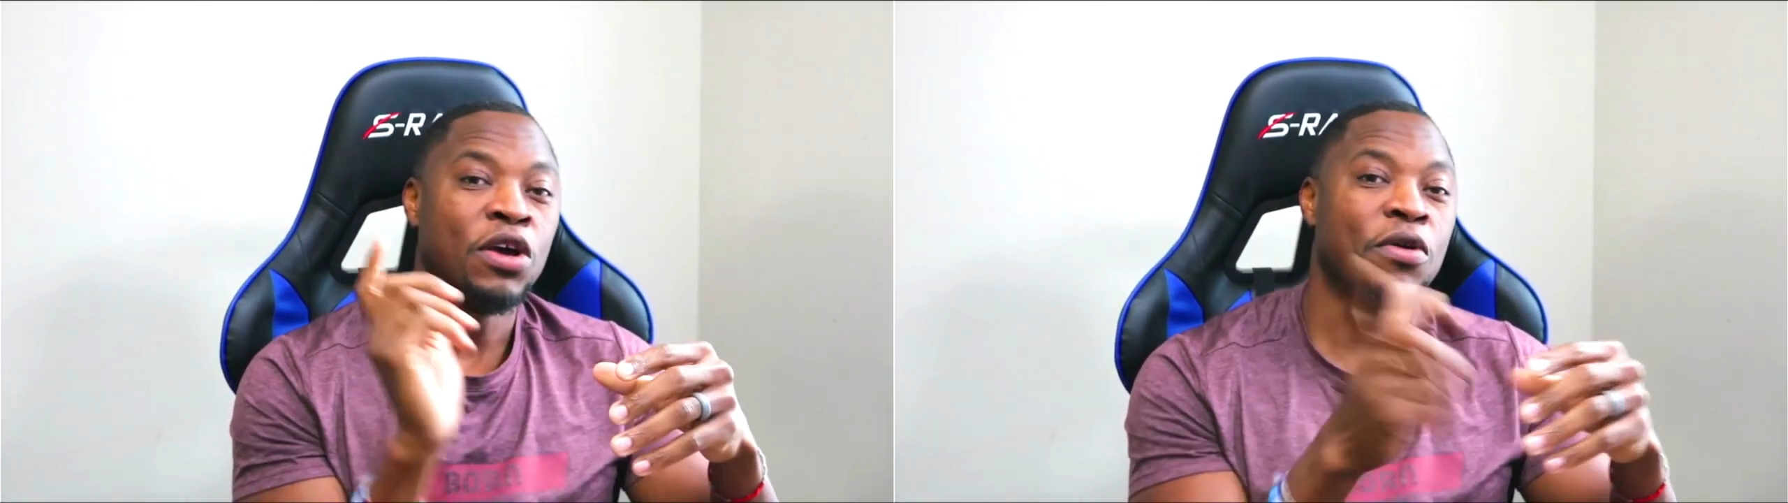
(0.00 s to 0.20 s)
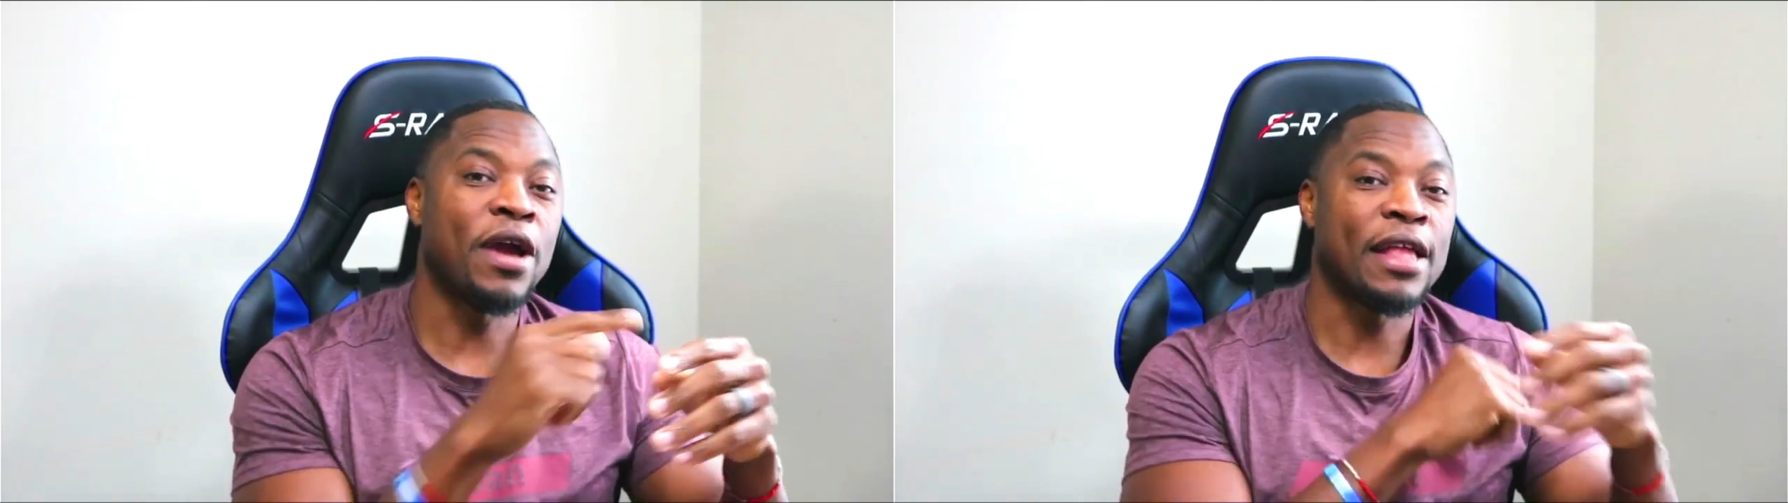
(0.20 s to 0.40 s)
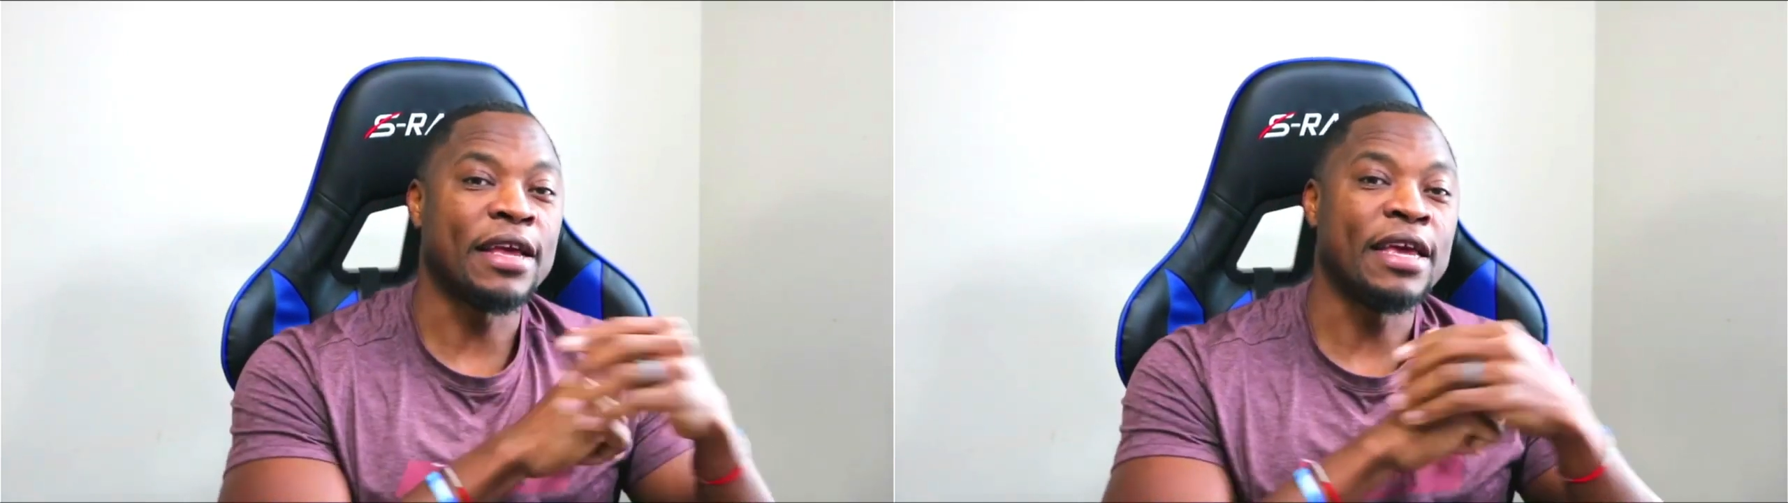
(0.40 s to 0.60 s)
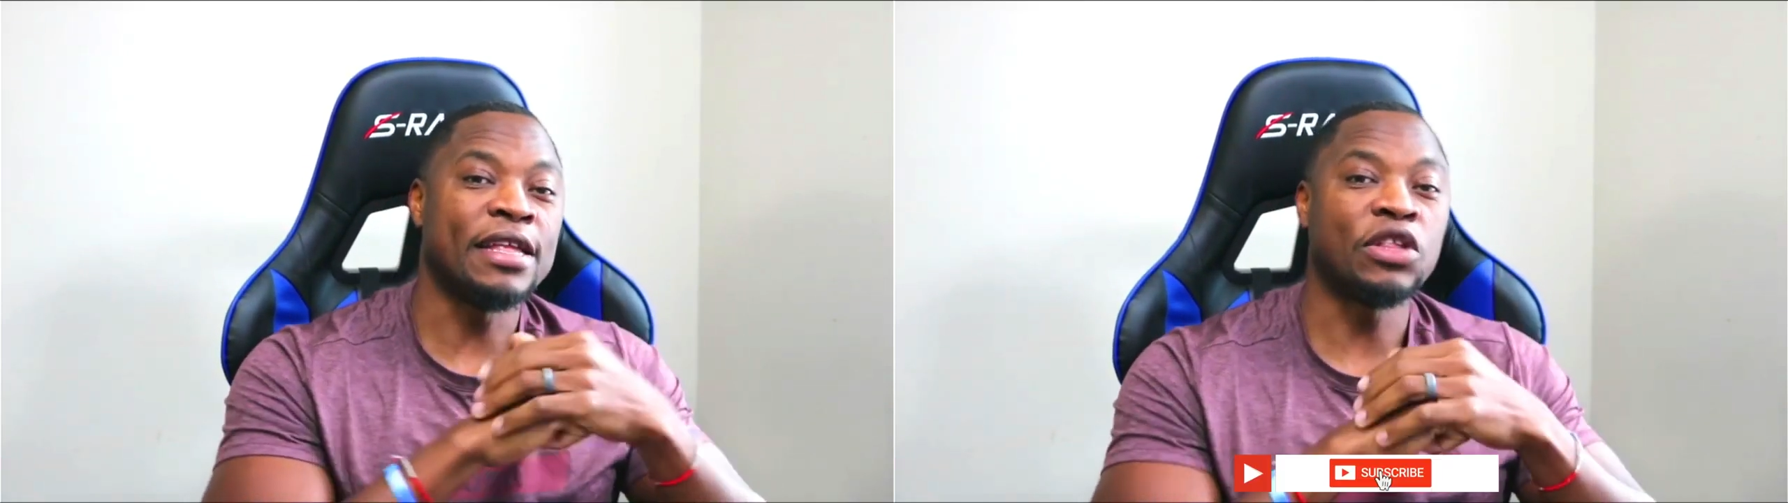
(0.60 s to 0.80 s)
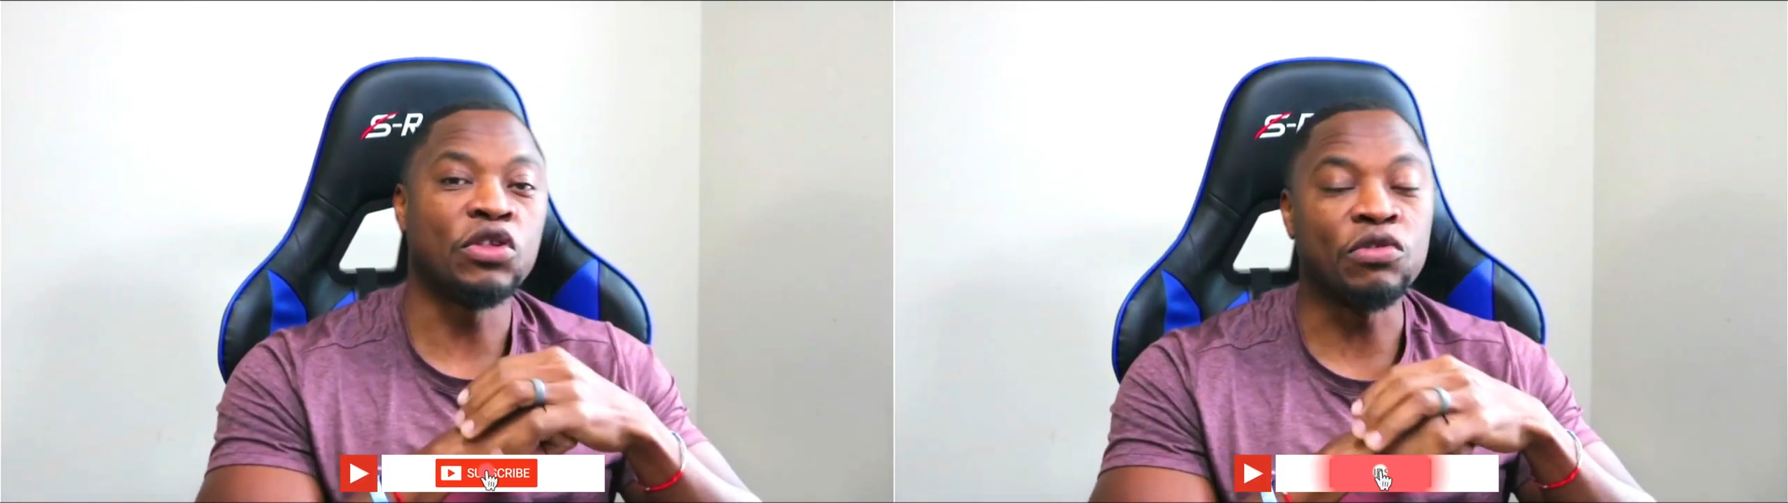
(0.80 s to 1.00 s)
go ahead and hit
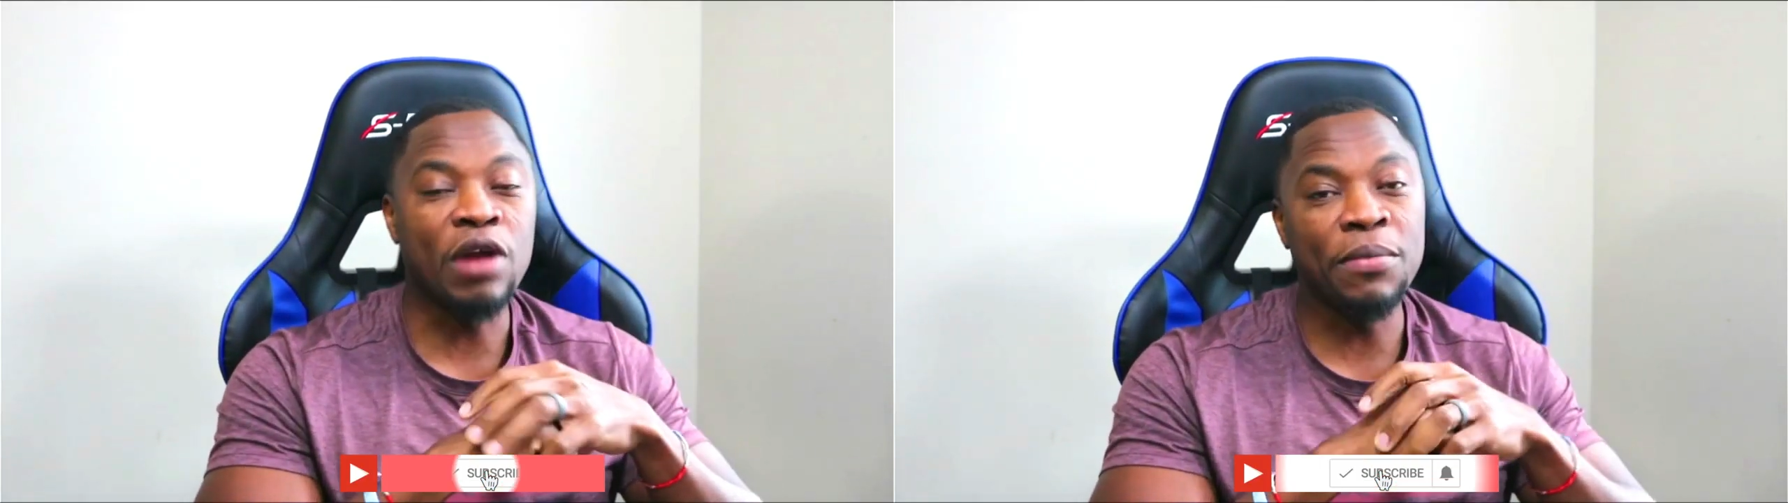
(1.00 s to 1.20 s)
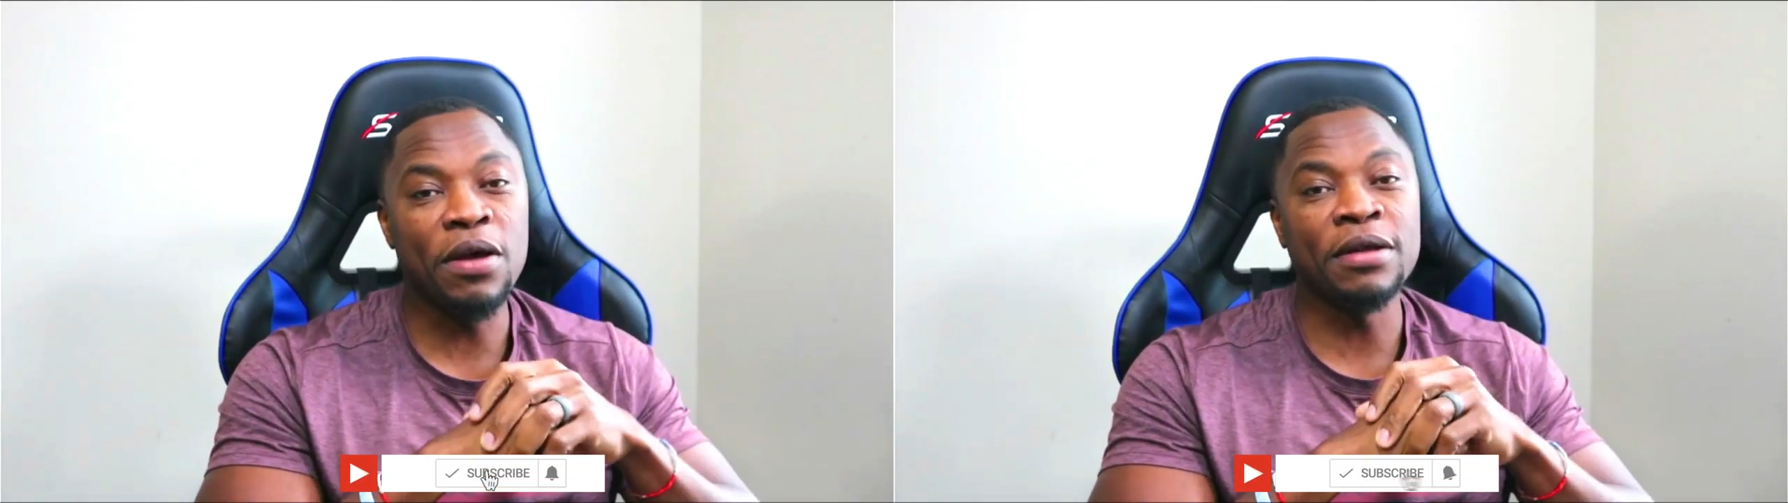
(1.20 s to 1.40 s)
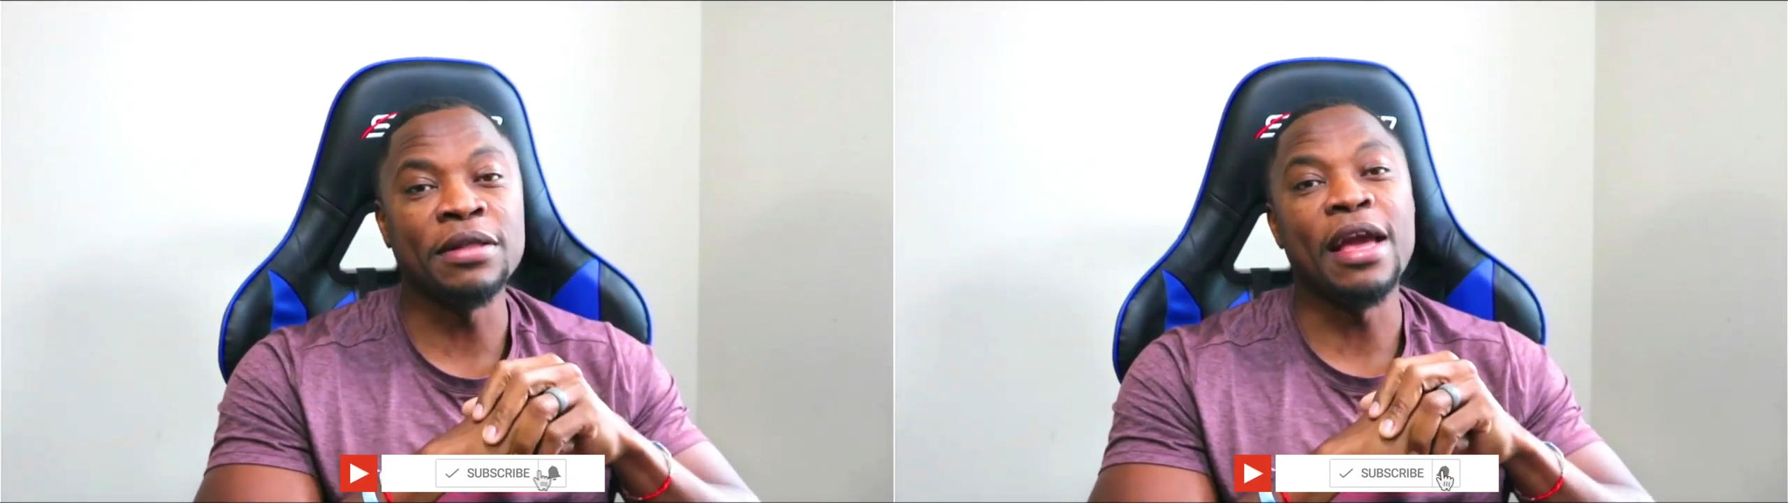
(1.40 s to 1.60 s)
that subscribe button